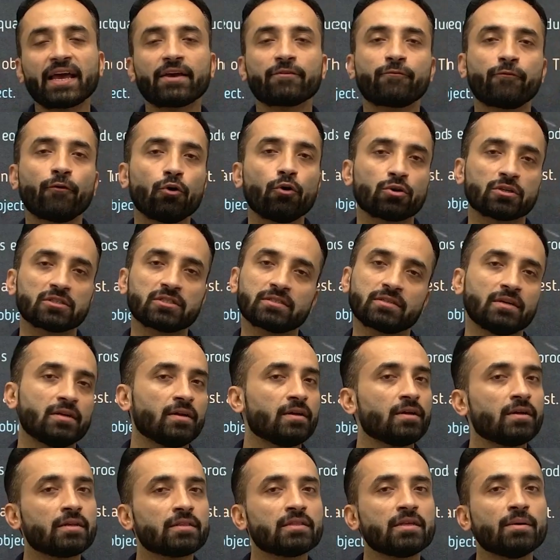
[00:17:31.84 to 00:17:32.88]
force,
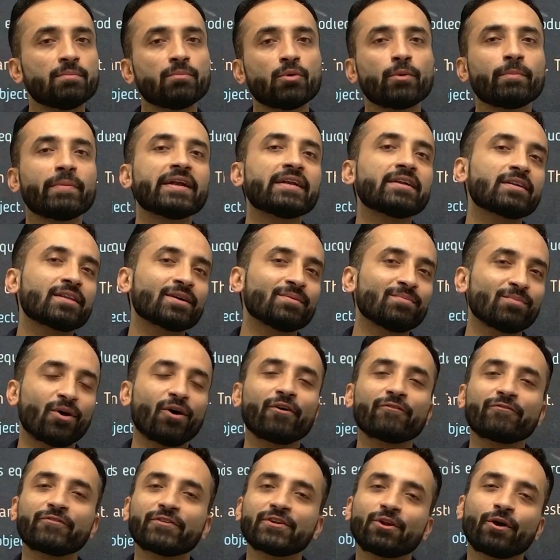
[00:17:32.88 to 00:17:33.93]
the momentum
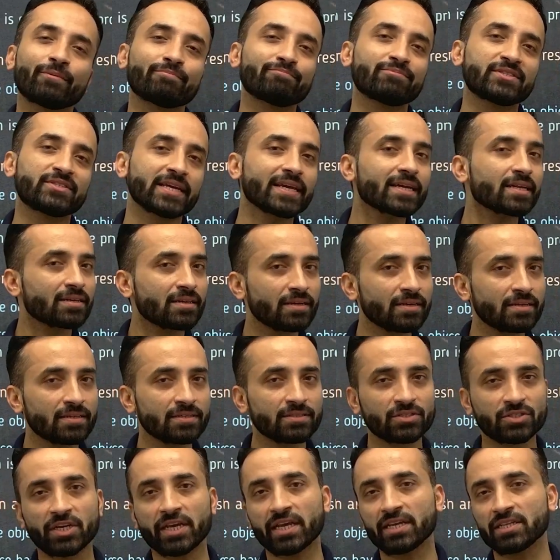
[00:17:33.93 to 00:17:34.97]
of an object
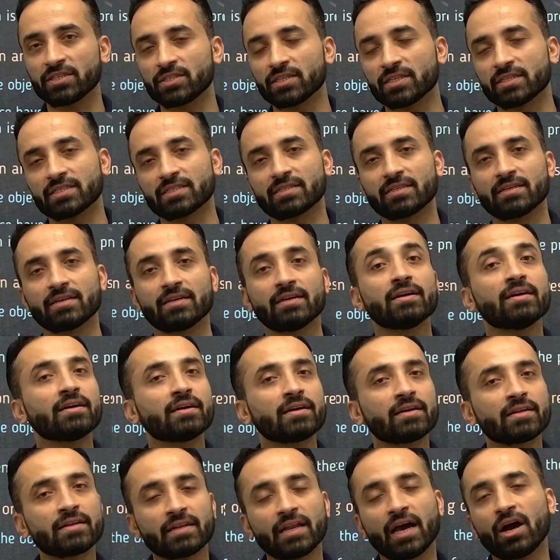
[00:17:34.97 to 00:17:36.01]
changes.
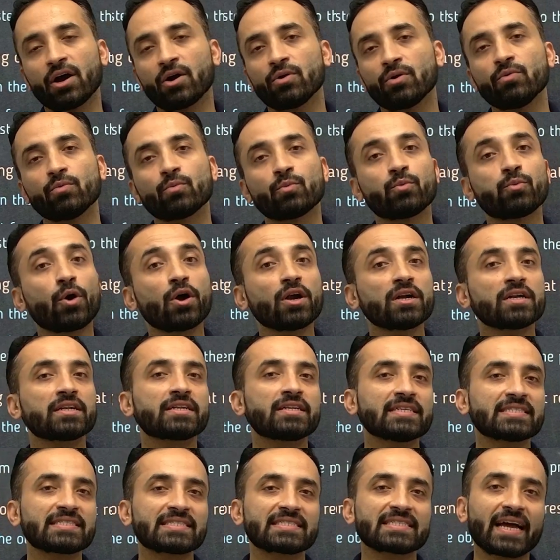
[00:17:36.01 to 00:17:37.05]
Now what
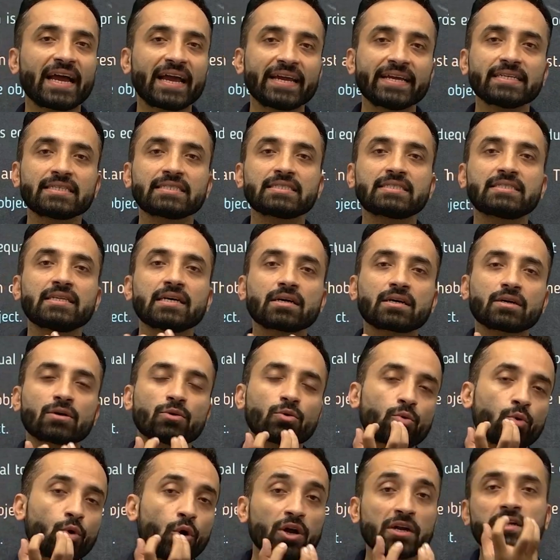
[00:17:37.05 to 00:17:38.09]
decides the
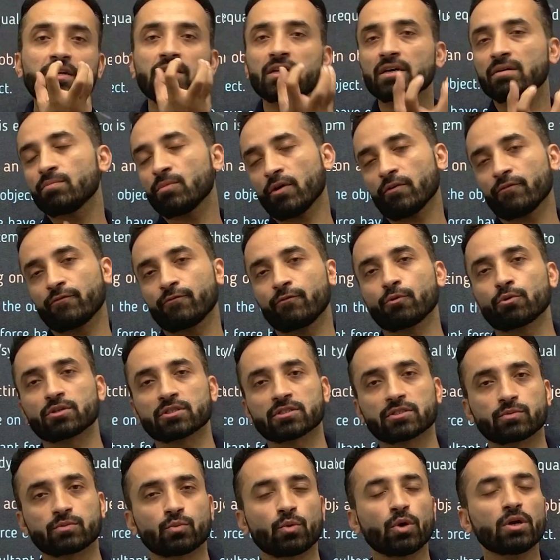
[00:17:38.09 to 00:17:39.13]
quantum of force?
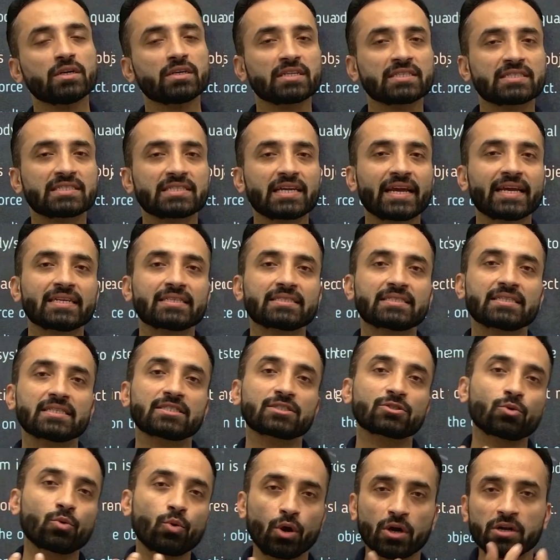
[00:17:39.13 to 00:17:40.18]
What decides its
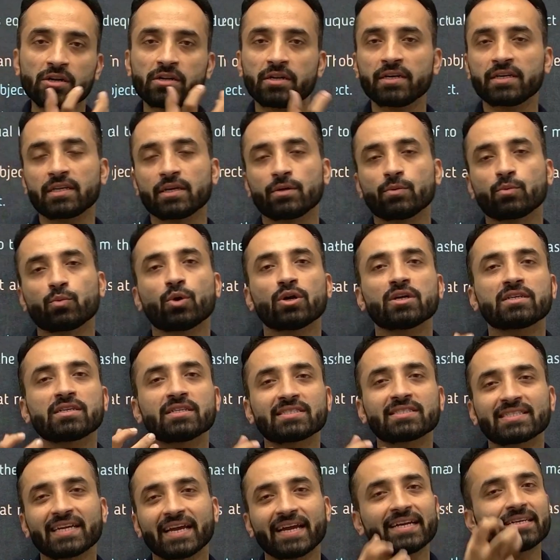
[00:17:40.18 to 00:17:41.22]
quantity? What
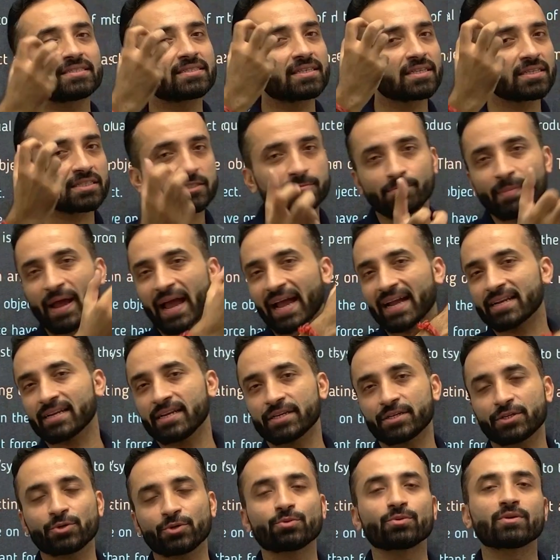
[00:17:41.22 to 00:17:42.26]
decides its
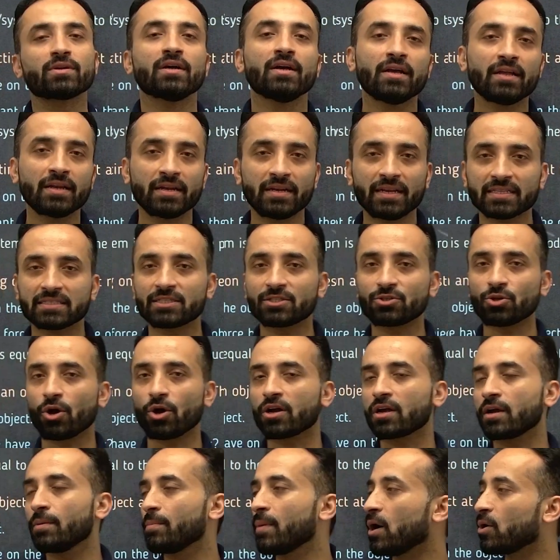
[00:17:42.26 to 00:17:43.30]
magnitude? Let's talk
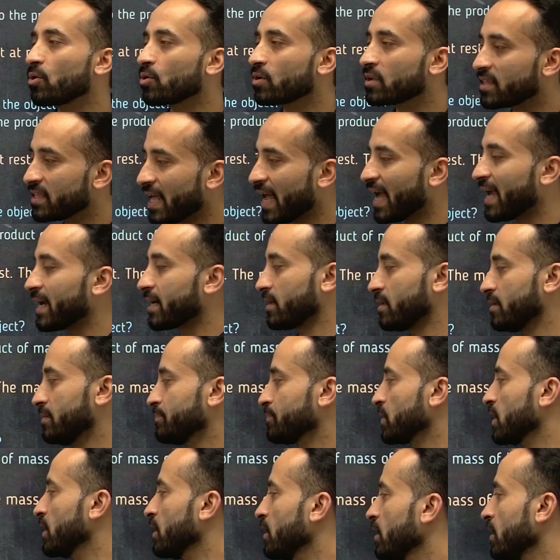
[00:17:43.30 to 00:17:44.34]
about that.
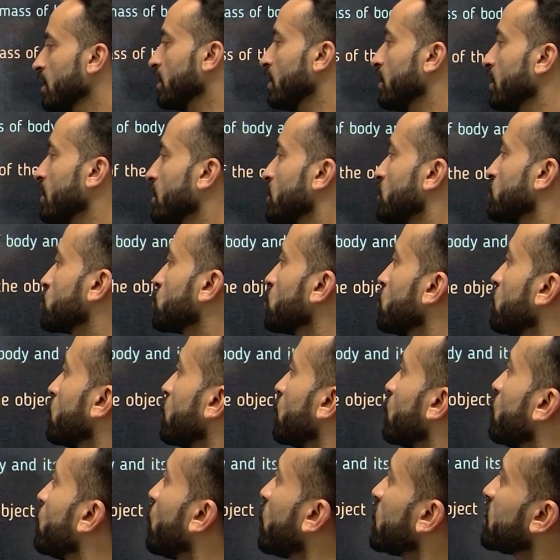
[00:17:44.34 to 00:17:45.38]
So
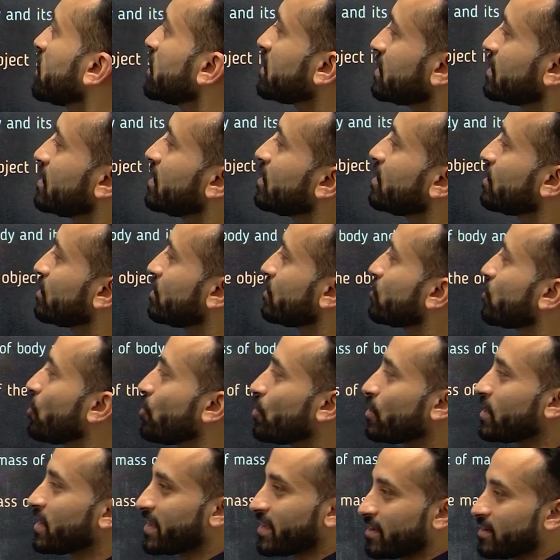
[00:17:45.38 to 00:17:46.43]
what is the role
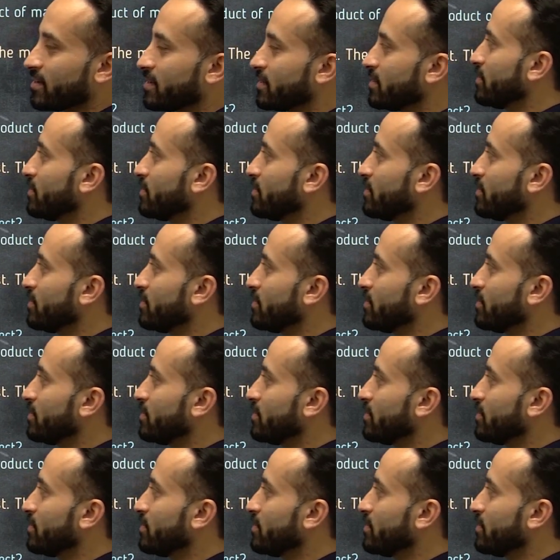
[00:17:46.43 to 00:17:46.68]
here?